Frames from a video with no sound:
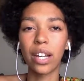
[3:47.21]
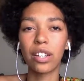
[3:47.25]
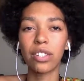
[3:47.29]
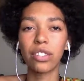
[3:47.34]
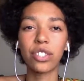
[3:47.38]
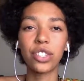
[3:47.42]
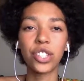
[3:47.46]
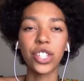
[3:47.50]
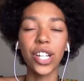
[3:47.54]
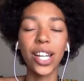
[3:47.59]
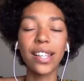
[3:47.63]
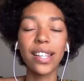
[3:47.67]

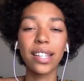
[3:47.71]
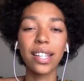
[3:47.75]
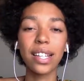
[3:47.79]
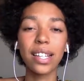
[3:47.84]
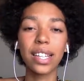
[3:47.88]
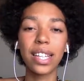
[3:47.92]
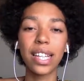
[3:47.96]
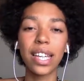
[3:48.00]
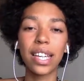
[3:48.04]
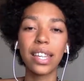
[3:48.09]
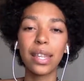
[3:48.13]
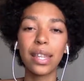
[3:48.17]

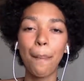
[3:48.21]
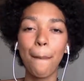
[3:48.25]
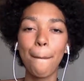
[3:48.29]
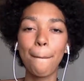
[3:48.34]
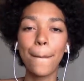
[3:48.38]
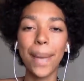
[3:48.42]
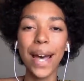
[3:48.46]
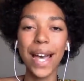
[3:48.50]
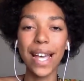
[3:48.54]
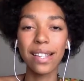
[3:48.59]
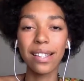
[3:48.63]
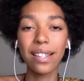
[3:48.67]
Energetically, the
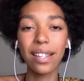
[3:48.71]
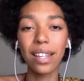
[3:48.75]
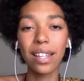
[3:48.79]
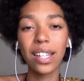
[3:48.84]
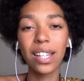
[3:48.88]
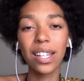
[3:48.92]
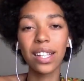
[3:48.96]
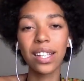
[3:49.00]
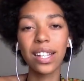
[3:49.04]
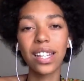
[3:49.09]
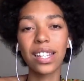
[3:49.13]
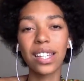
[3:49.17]

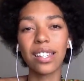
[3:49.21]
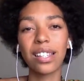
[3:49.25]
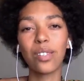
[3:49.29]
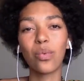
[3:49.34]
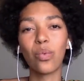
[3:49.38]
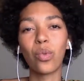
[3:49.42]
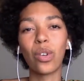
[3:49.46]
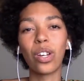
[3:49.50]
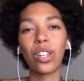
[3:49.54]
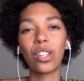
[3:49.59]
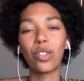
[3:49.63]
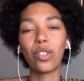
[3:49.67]
masculine is the
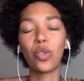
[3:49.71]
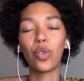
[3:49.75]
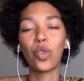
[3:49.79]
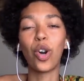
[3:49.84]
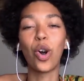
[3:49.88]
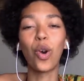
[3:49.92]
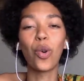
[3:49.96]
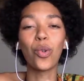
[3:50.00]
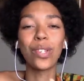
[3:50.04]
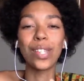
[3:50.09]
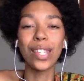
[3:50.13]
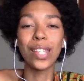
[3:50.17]
one who
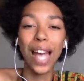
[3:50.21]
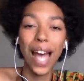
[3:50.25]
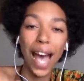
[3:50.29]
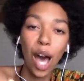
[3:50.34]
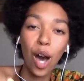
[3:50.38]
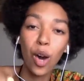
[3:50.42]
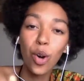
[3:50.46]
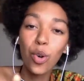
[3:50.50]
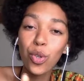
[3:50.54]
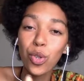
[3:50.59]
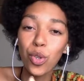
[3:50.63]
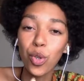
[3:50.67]
goes
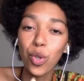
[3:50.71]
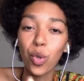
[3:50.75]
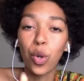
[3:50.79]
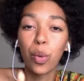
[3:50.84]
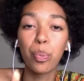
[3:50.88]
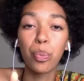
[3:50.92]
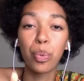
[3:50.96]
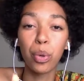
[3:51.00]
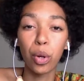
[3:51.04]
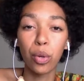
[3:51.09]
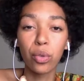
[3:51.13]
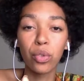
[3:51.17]
out, who
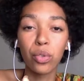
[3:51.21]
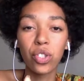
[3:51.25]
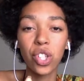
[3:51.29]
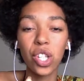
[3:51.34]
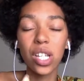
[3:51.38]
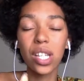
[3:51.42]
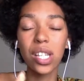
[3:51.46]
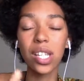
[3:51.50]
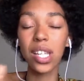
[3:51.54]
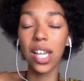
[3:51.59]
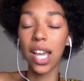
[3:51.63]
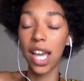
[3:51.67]

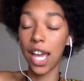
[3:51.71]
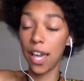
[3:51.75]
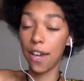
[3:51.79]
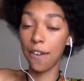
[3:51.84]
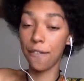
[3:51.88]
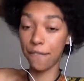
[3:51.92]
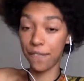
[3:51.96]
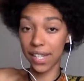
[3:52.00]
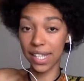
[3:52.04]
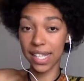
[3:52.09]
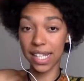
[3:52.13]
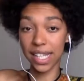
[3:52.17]
approaches
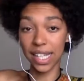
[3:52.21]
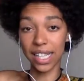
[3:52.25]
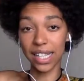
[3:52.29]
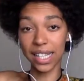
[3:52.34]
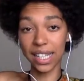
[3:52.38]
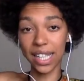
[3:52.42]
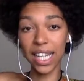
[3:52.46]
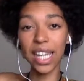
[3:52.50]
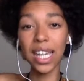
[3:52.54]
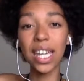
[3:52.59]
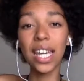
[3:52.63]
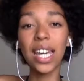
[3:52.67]

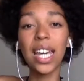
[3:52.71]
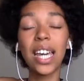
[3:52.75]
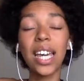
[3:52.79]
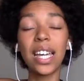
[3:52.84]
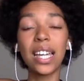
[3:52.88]
physically.